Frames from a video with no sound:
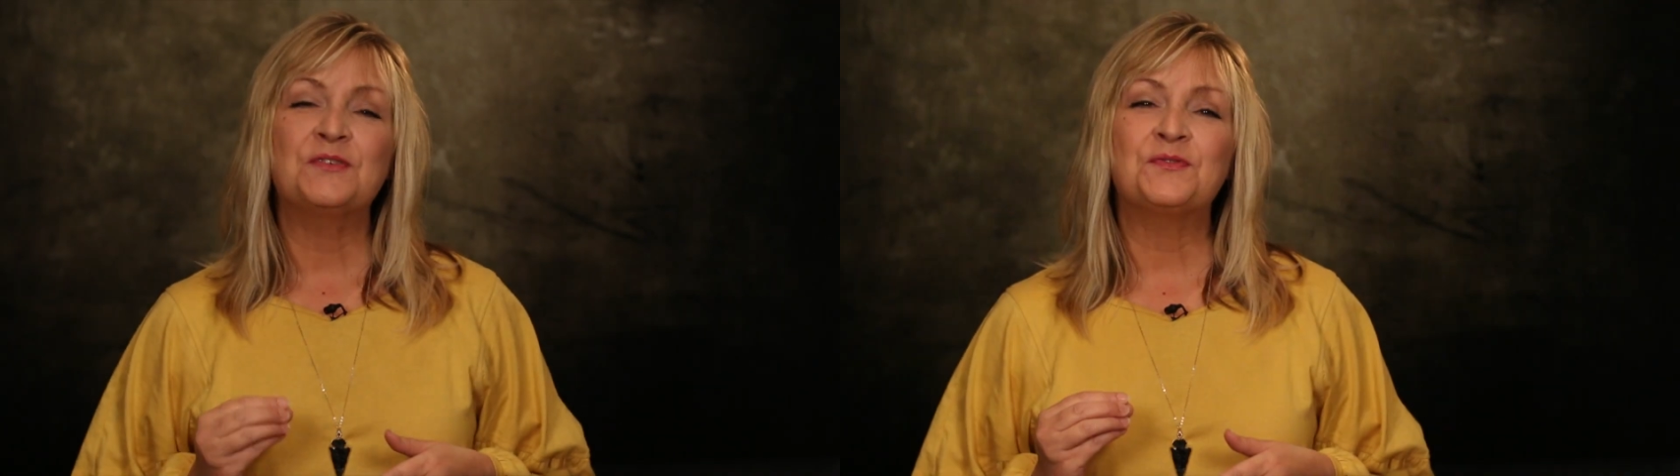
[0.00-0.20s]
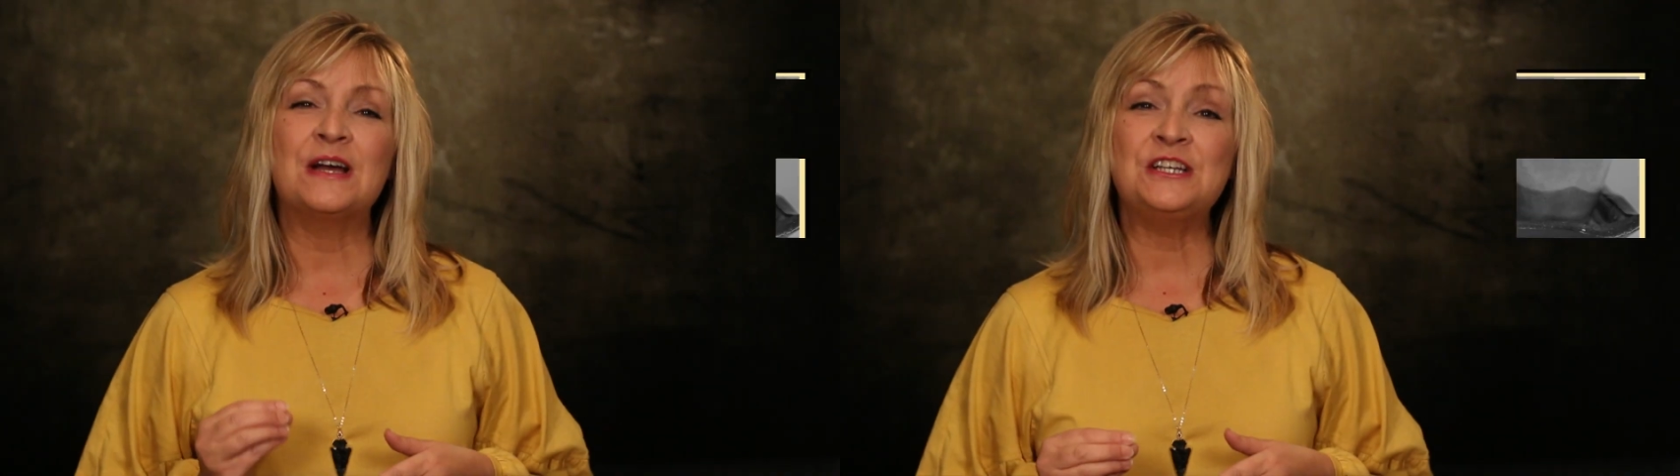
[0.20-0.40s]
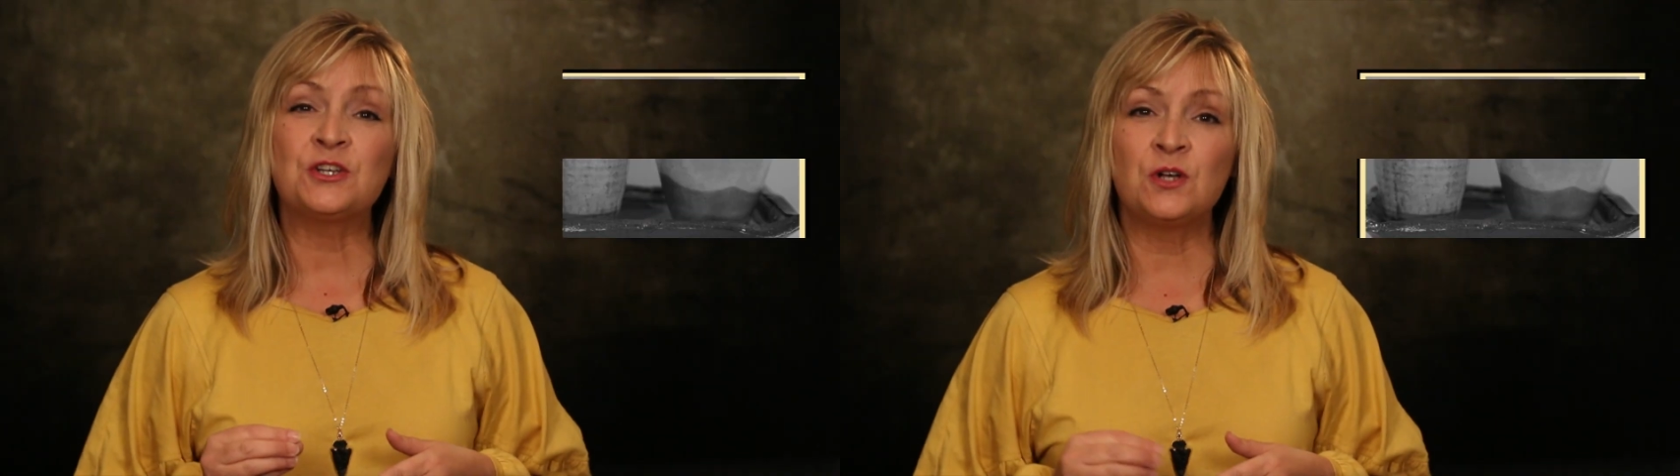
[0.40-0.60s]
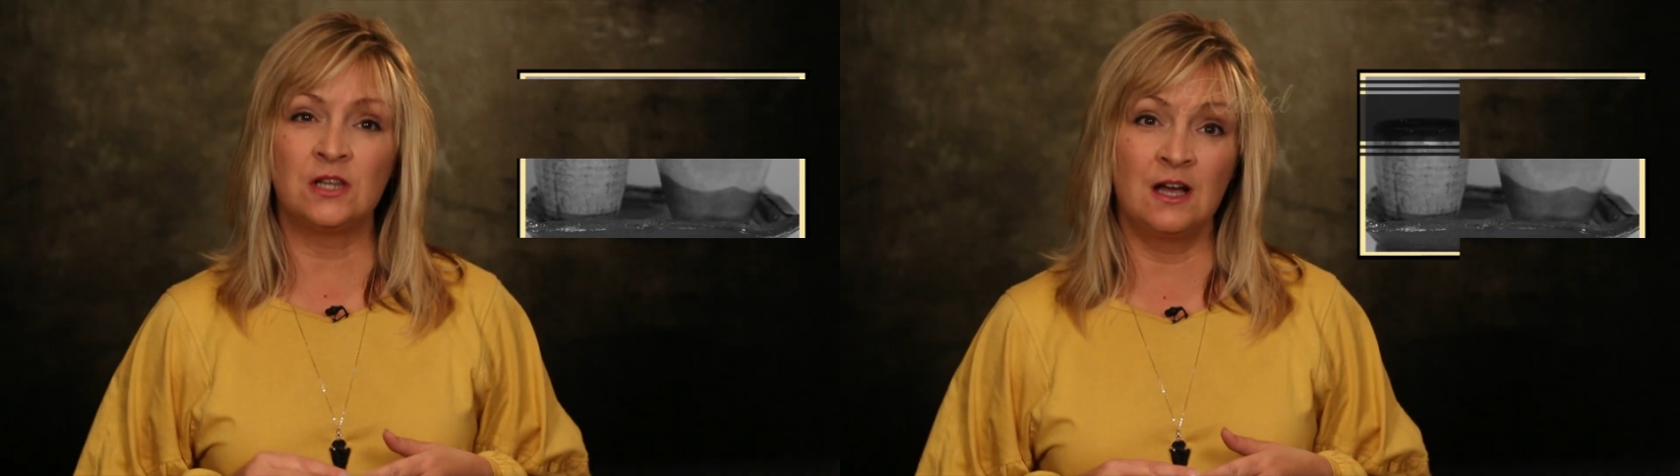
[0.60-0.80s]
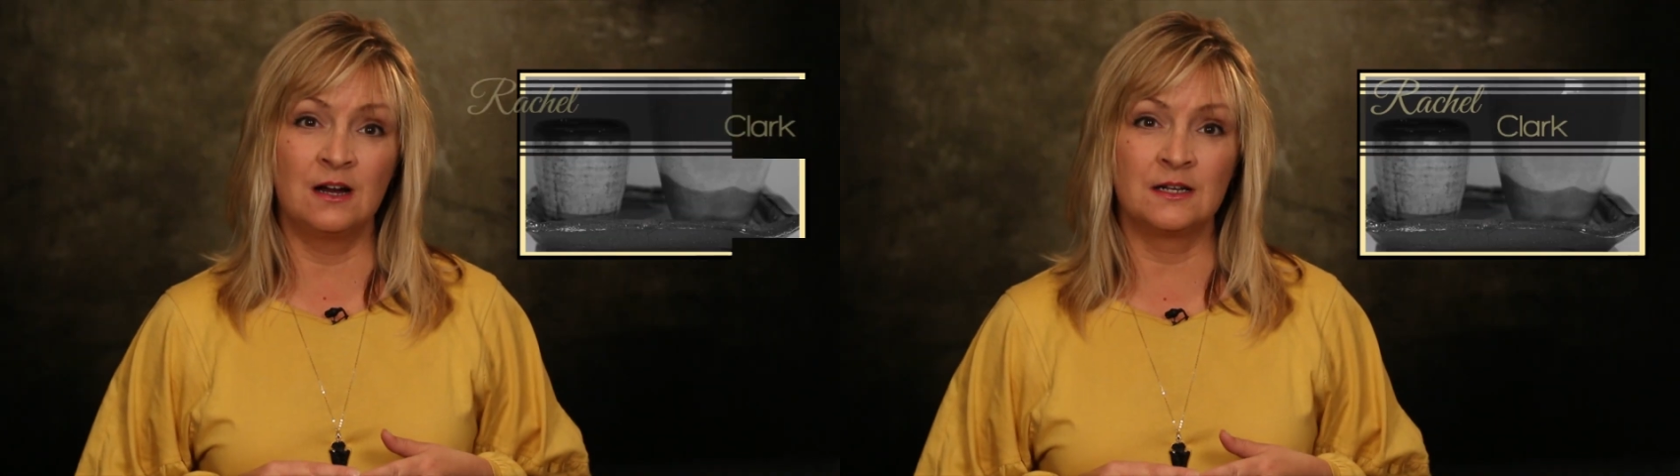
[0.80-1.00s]
Rachel
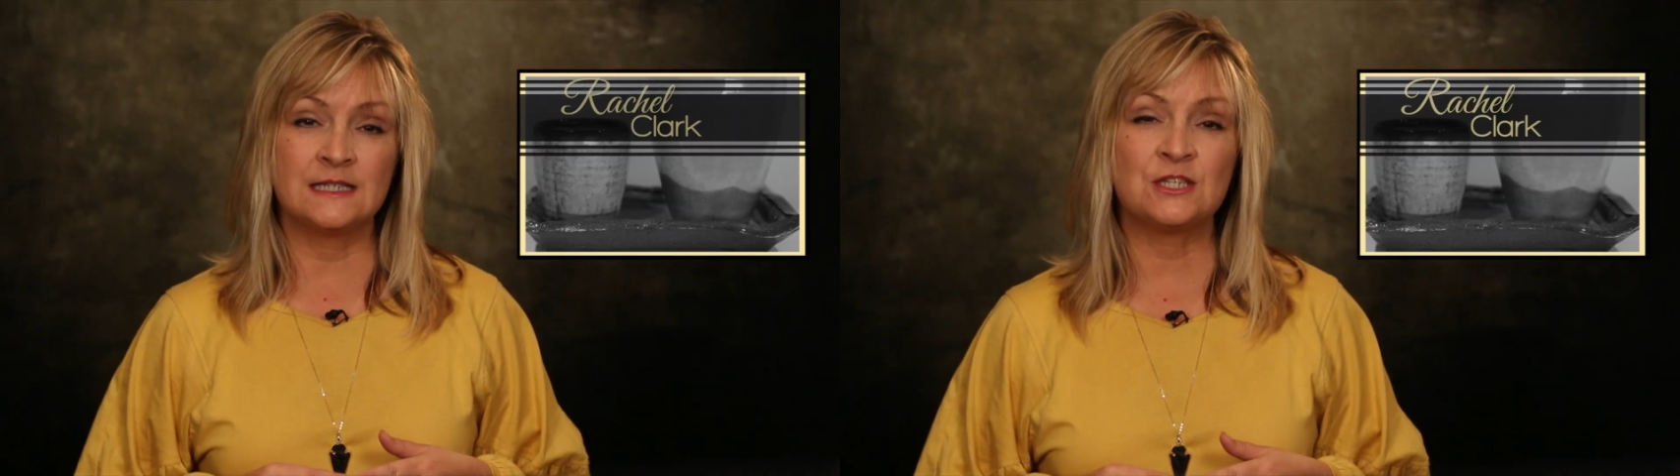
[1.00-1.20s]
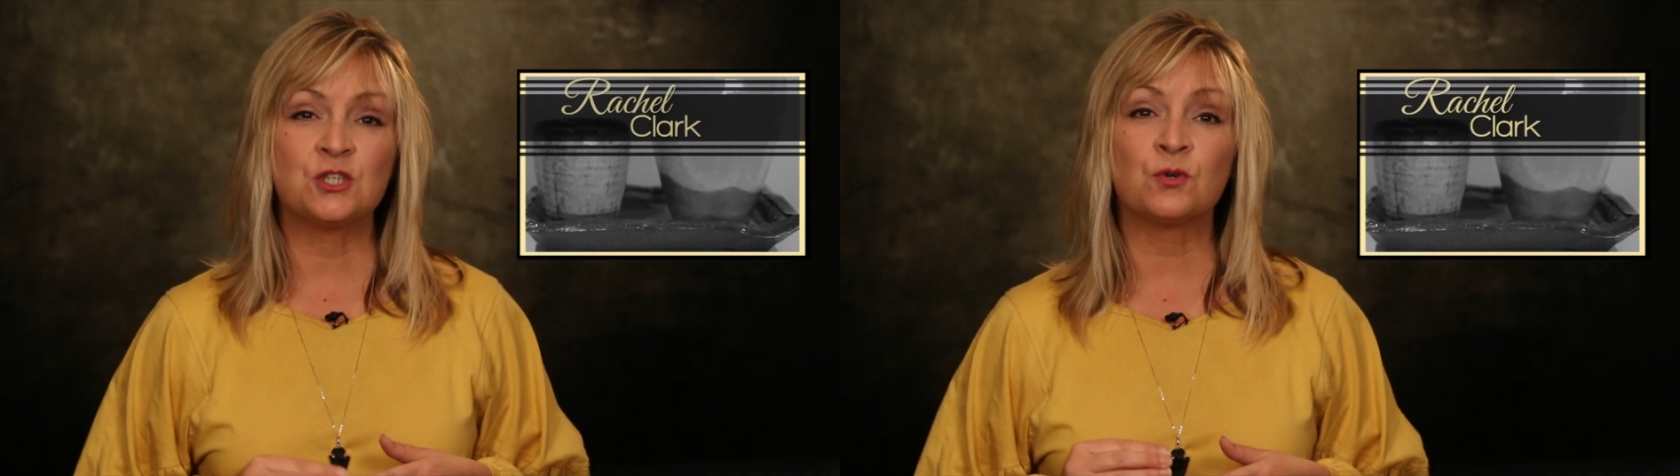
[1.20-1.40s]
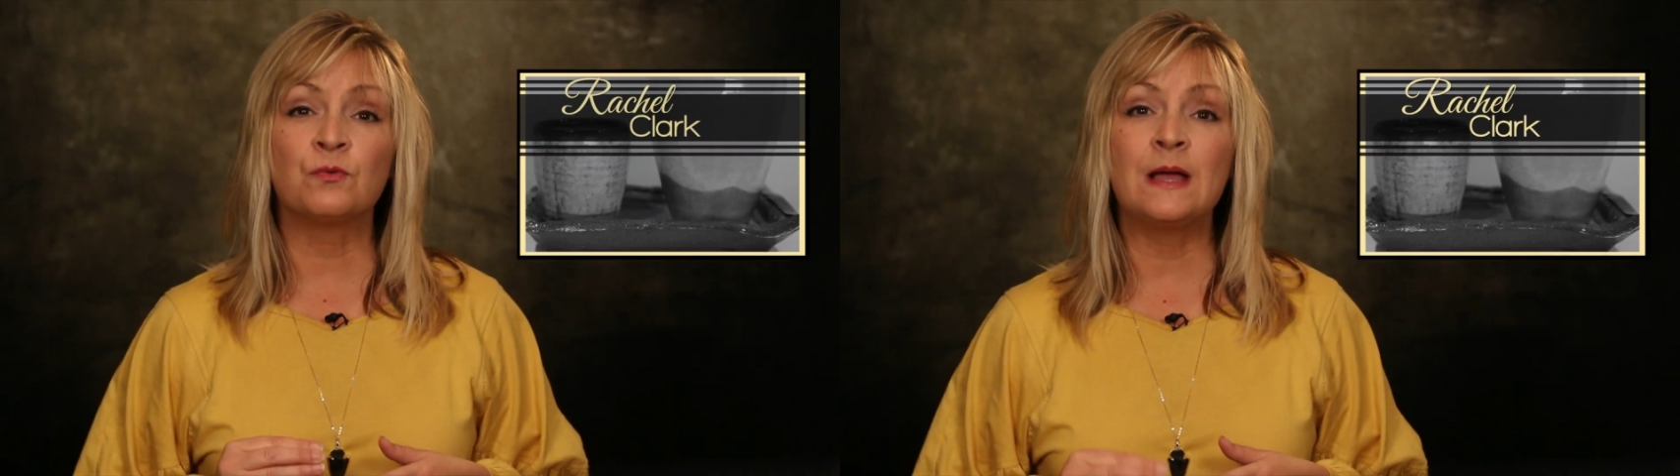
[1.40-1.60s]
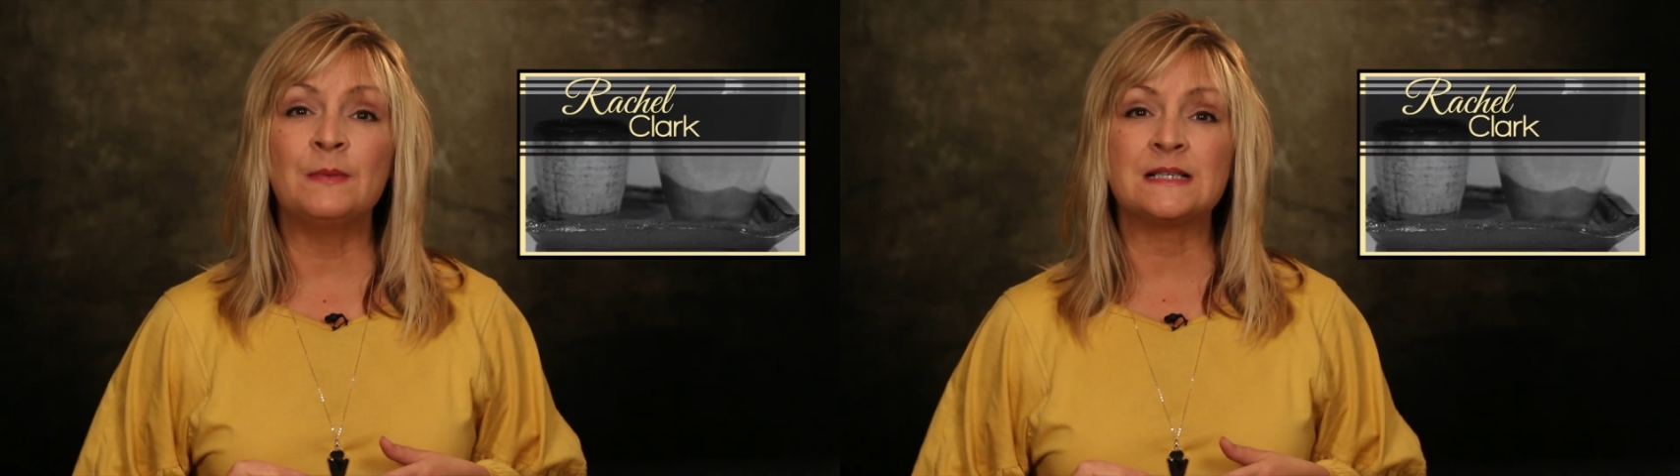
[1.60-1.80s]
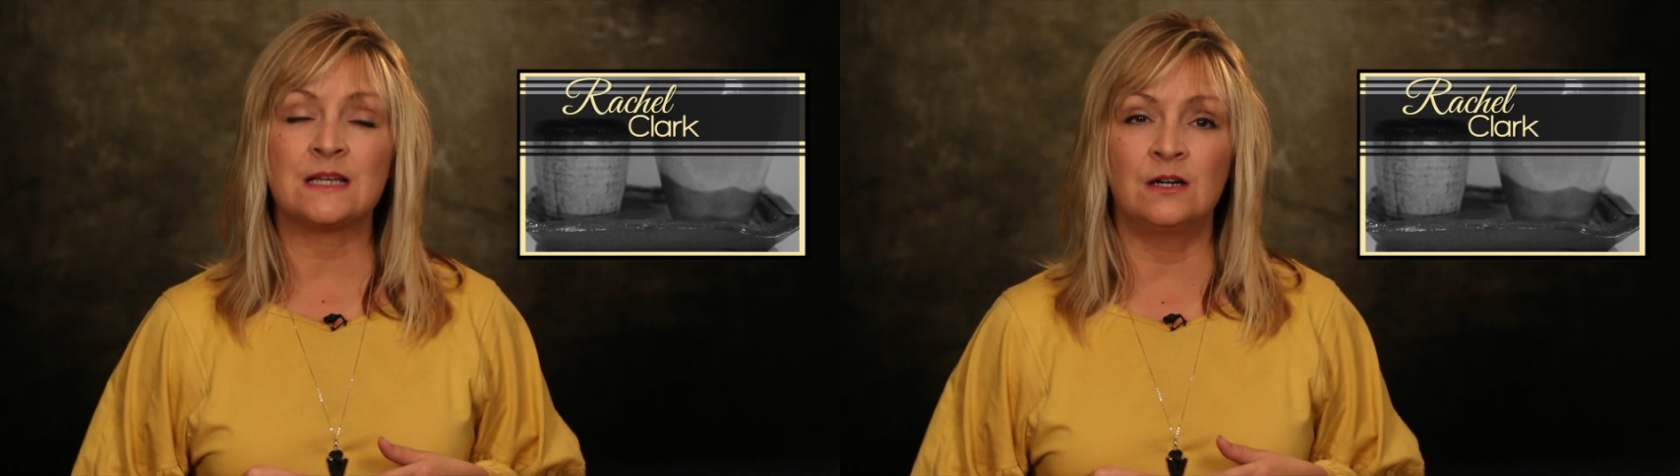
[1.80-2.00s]
Clark is a
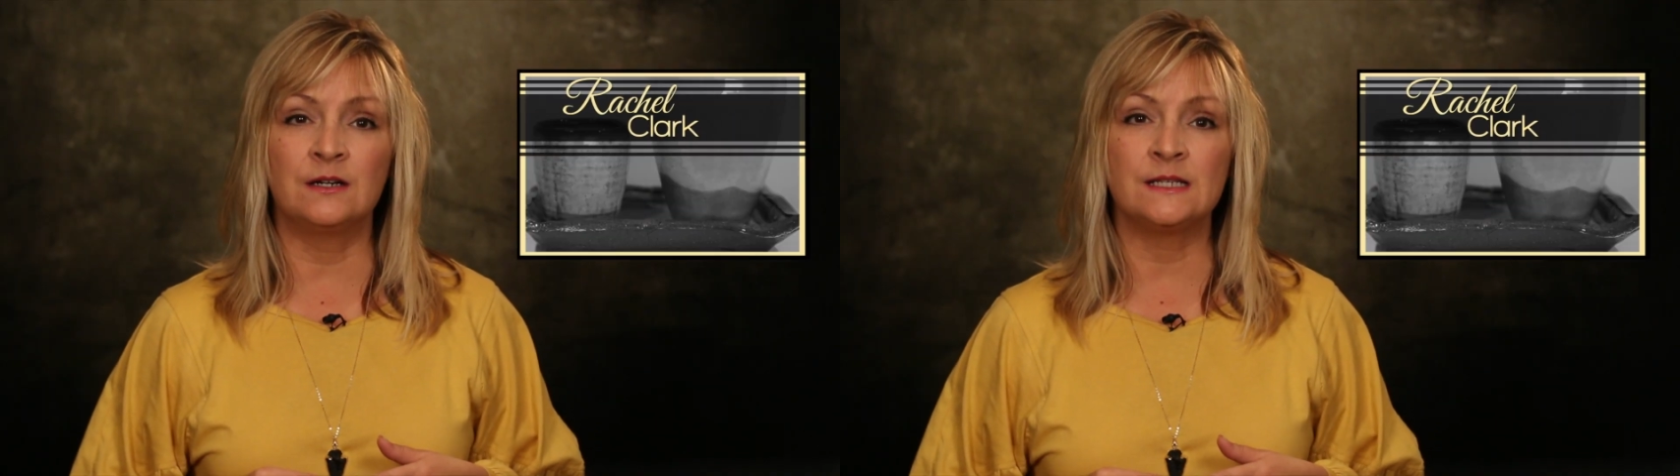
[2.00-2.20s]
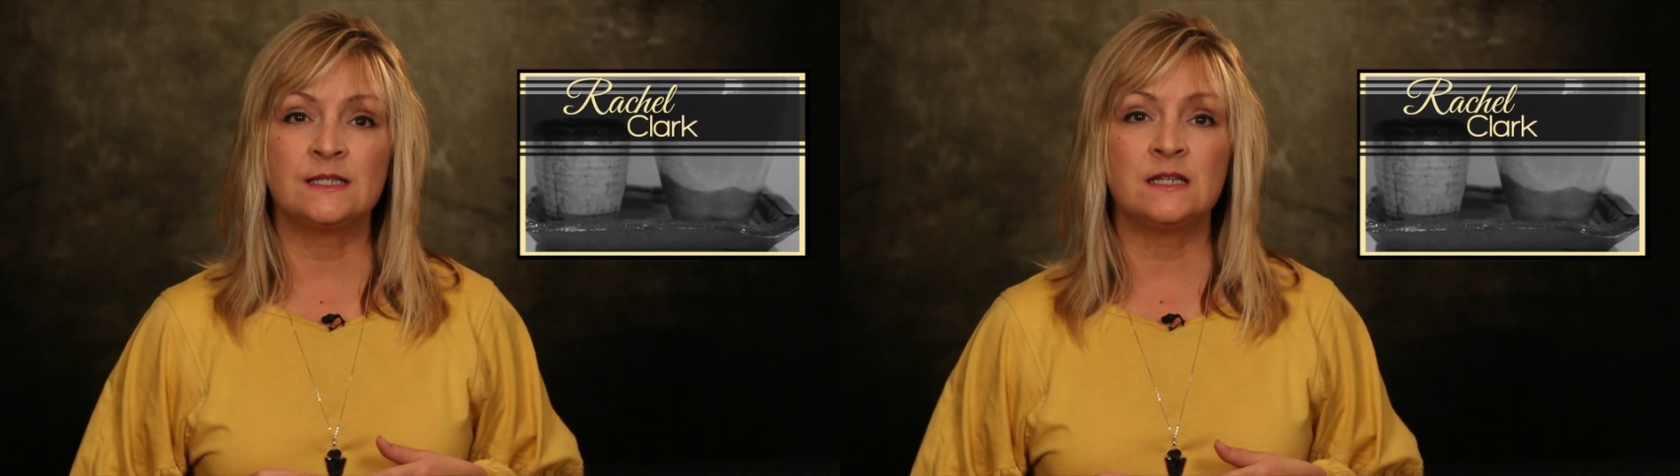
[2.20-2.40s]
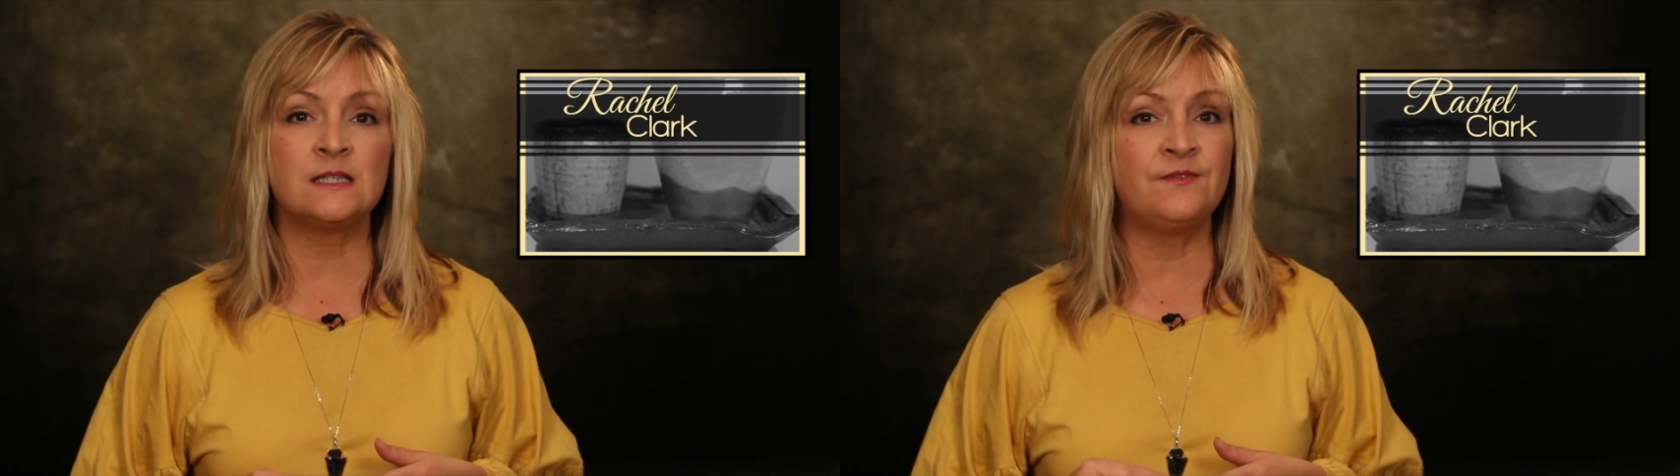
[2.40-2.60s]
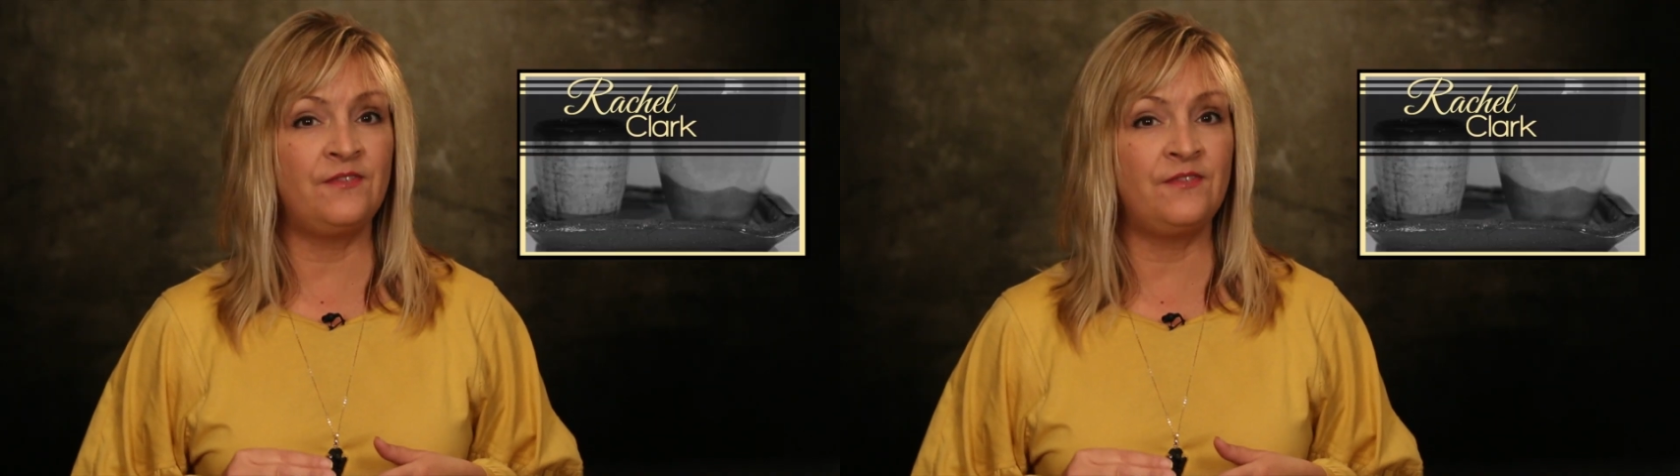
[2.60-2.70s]
ceramics artist that is